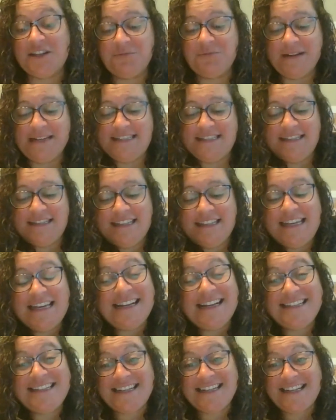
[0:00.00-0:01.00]
recently,
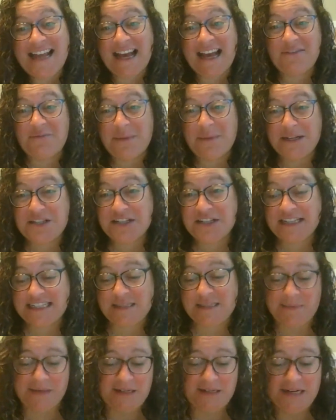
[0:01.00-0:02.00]
I didn't have much
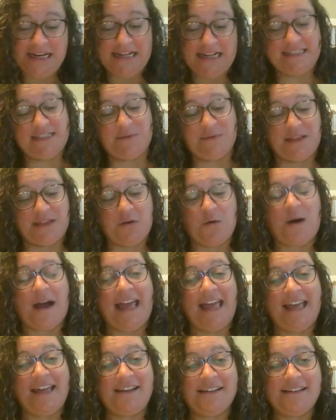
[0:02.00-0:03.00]
experience with
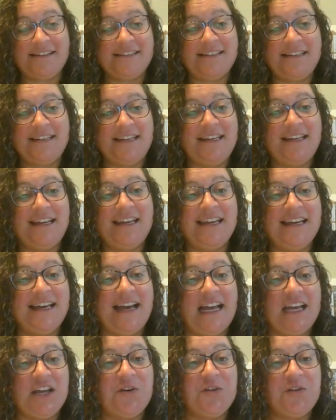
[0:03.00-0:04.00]
quiet.
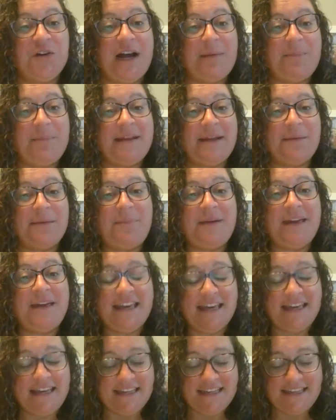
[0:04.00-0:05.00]
I grew up in a
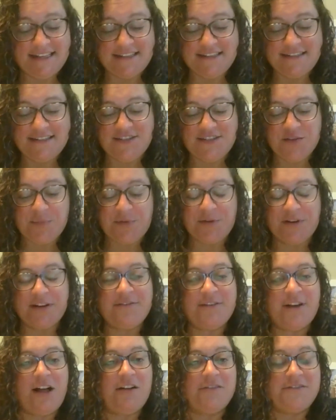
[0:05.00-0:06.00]
big, super
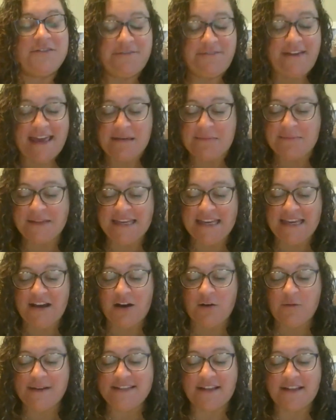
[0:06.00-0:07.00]
involved family,
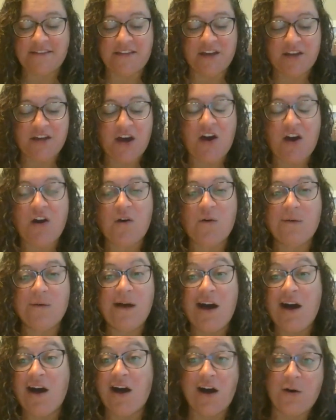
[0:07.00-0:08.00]
always on the go,
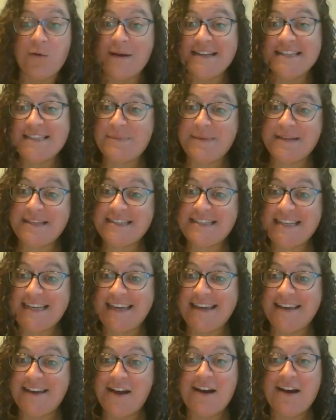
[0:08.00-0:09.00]
always
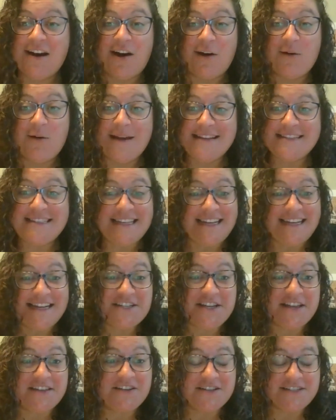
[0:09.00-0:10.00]
busy, always in
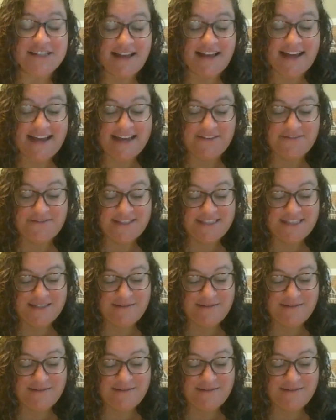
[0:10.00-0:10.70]
each other's lives.